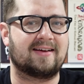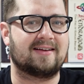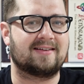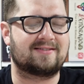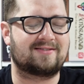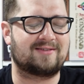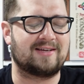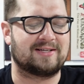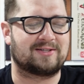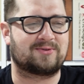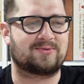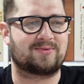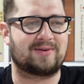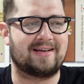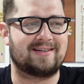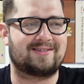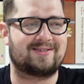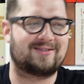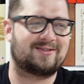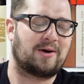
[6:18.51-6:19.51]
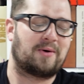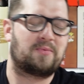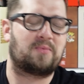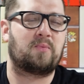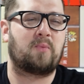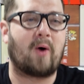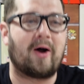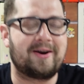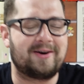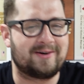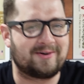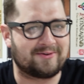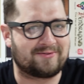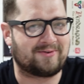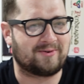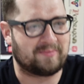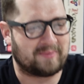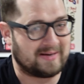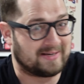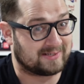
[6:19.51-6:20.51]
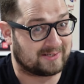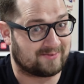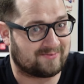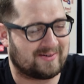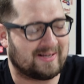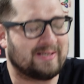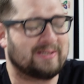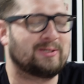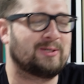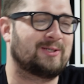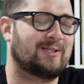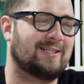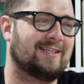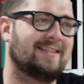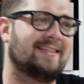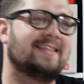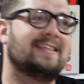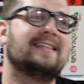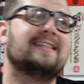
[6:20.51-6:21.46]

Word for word: It's, it's, it's a wonderful piece of literature.